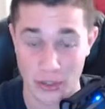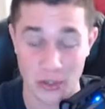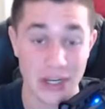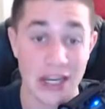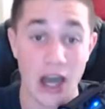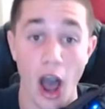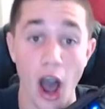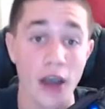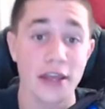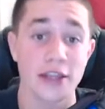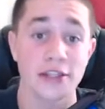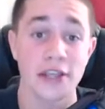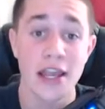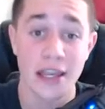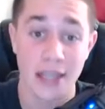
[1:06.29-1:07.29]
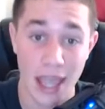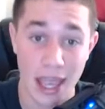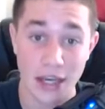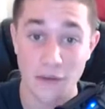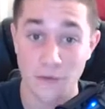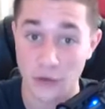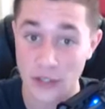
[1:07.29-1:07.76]
You need Onix
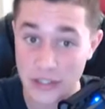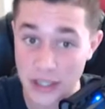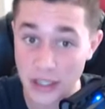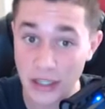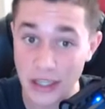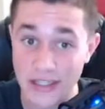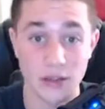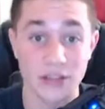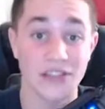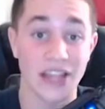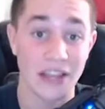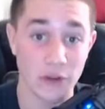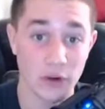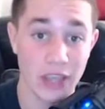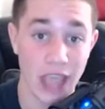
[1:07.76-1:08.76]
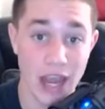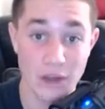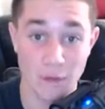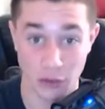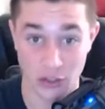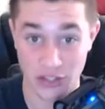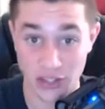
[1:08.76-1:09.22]
candy for Steelix, Scyther candy
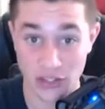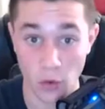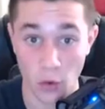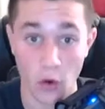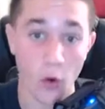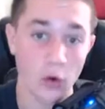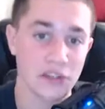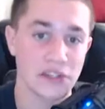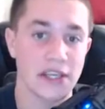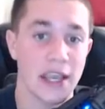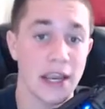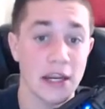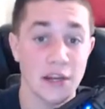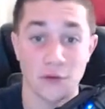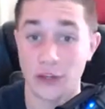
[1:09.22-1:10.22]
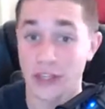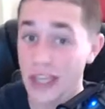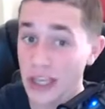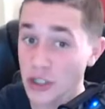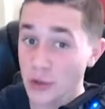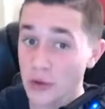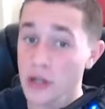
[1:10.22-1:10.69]
for Scizor, Horsey candy for
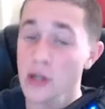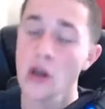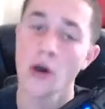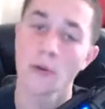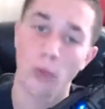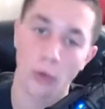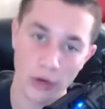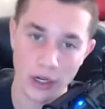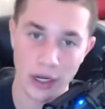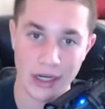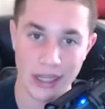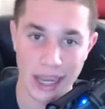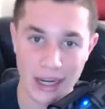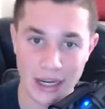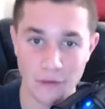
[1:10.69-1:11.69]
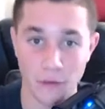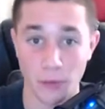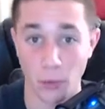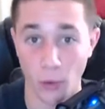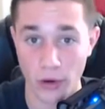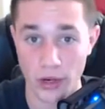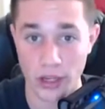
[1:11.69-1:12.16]
Kingdra, Porygon candy for
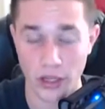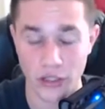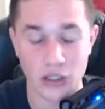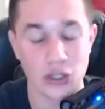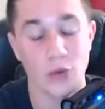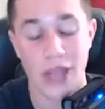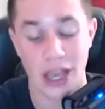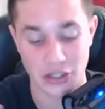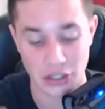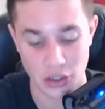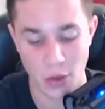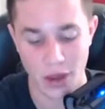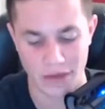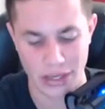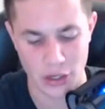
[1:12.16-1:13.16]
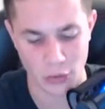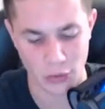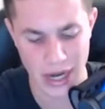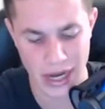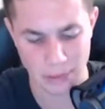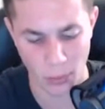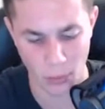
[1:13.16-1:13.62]
Porygon 2. We actually do have a
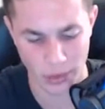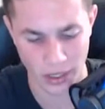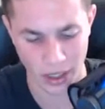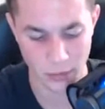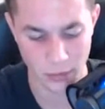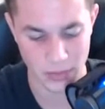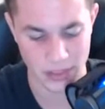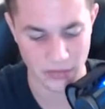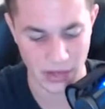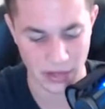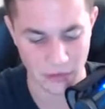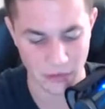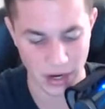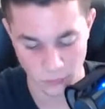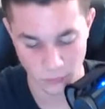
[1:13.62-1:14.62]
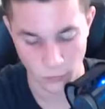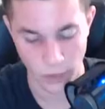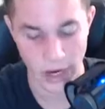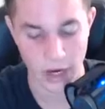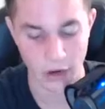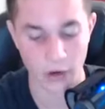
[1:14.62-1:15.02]
great Porygon. Let me see if I can find it right here.